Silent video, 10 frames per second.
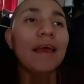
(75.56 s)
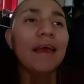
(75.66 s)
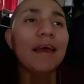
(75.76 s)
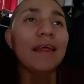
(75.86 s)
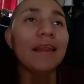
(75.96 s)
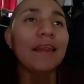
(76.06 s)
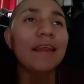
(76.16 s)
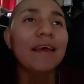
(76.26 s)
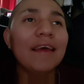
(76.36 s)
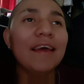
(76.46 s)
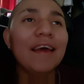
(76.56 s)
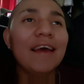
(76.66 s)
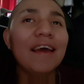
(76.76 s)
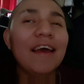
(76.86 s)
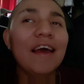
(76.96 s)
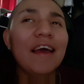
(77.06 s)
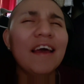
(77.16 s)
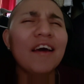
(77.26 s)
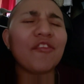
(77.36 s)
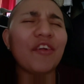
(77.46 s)
And
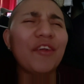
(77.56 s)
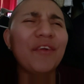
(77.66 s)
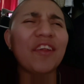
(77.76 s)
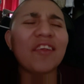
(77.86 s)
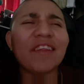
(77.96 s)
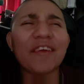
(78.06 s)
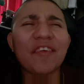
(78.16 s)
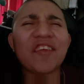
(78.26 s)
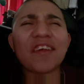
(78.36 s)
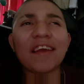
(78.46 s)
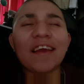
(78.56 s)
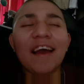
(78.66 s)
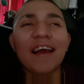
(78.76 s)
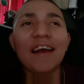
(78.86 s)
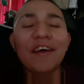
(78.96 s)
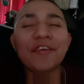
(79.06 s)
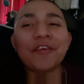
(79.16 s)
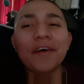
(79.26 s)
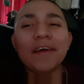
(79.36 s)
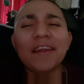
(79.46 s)
for you to sit there and say I got
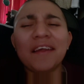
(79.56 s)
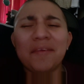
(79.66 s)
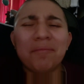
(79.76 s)
shot,